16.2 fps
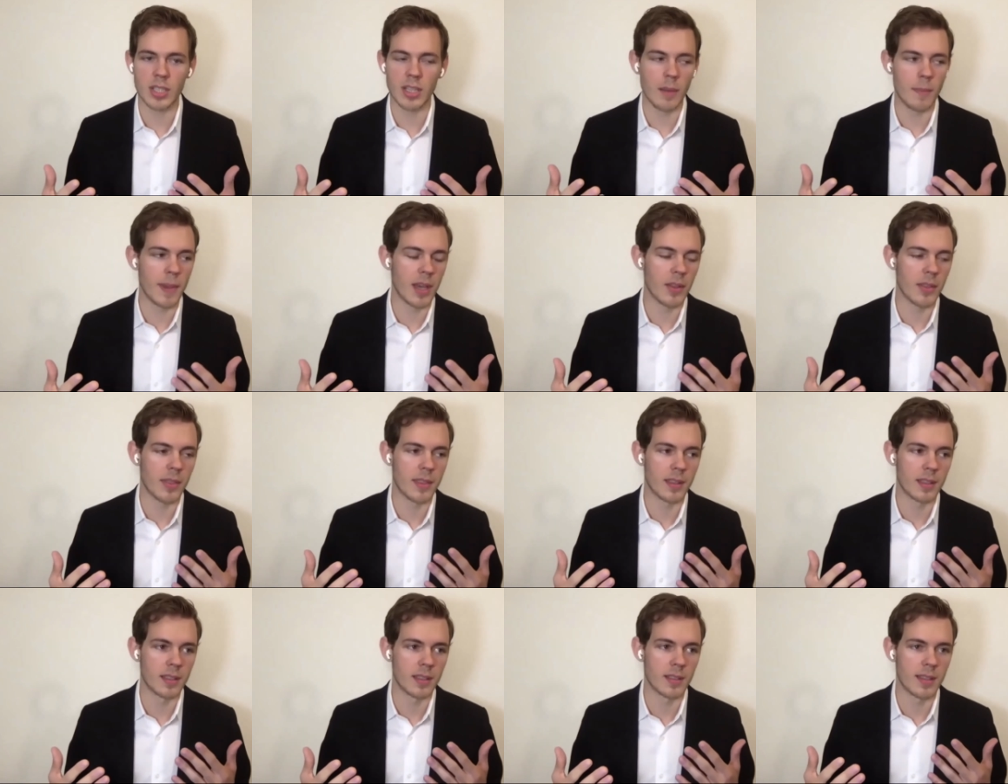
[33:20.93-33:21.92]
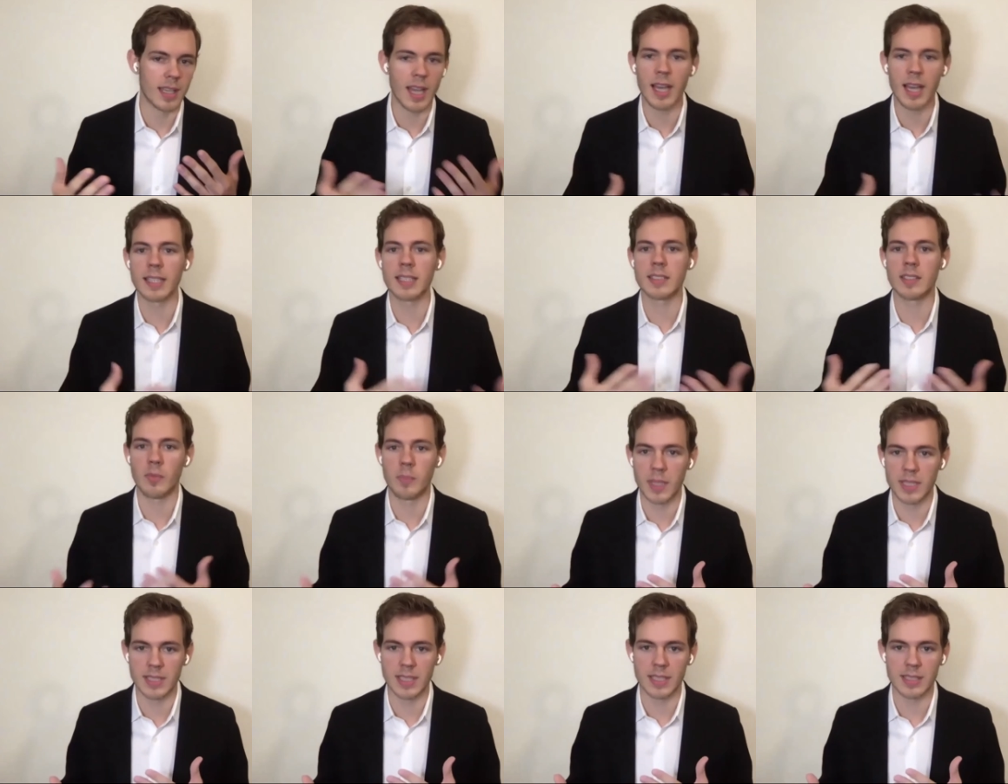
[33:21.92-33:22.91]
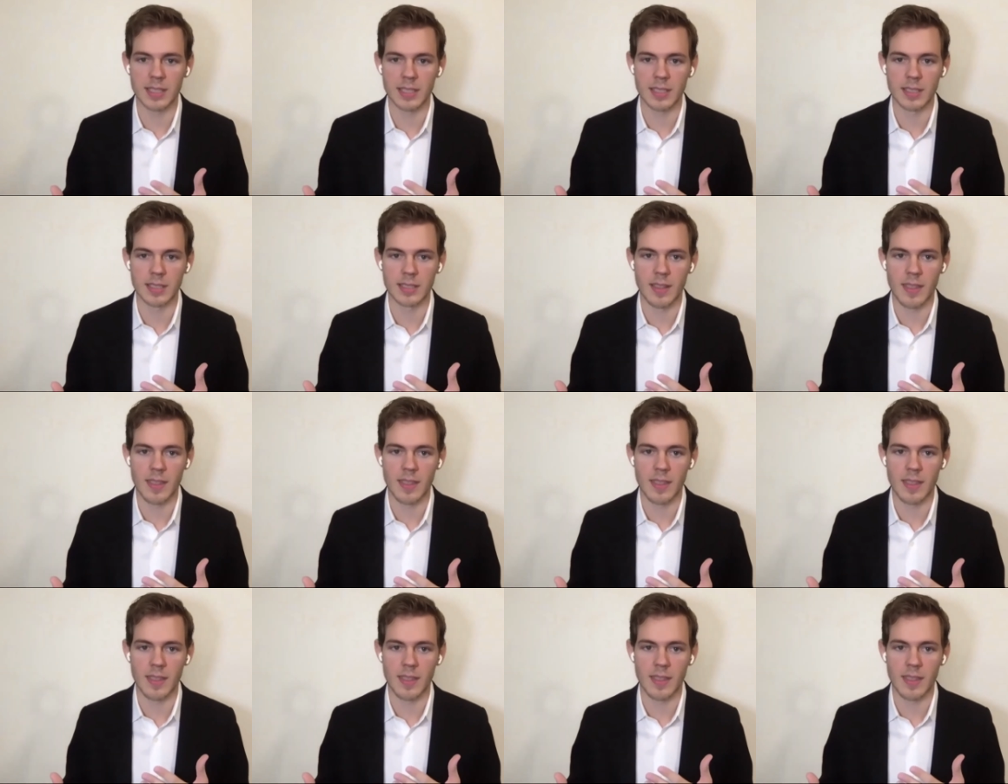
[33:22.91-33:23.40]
about the kinds of businesses